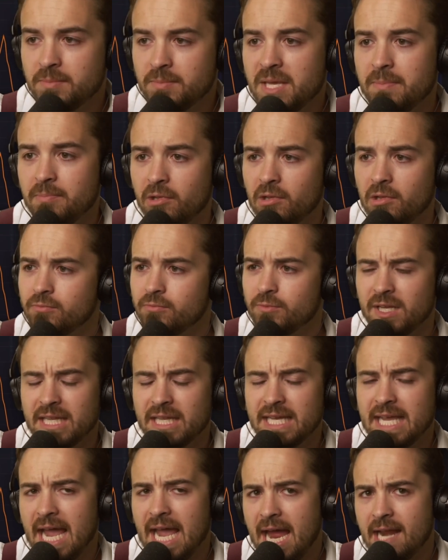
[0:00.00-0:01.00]
People
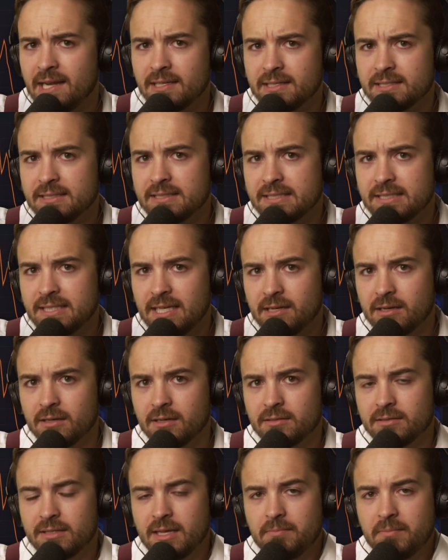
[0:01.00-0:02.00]
really hadn't
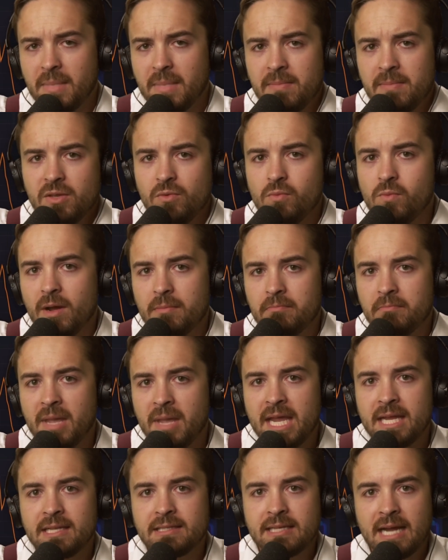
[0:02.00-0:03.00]
considered that maybe what
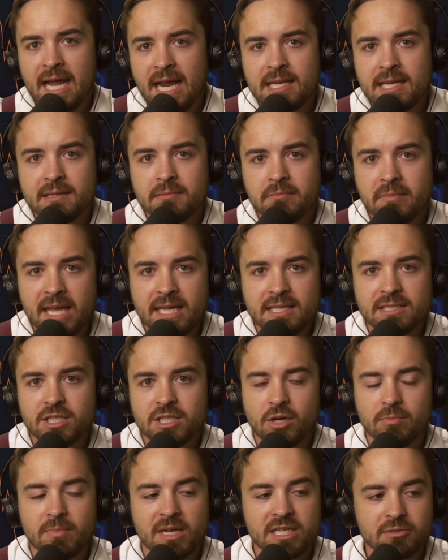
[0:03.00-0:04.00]
made Titan make
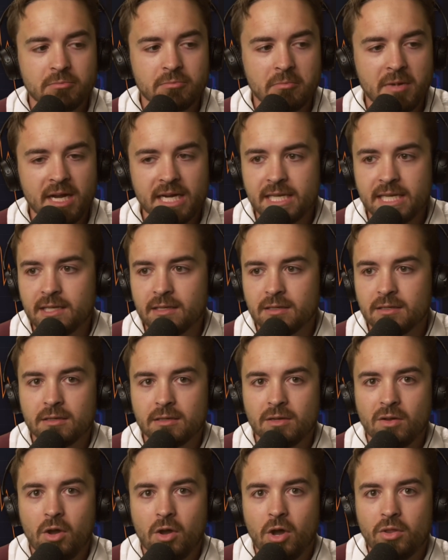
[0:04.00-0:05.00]
so much money
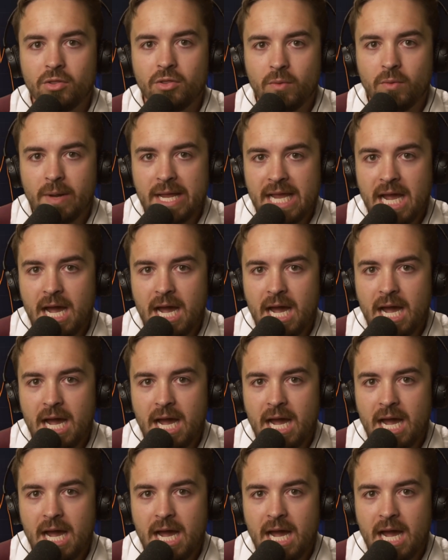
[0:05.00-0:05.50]
on the way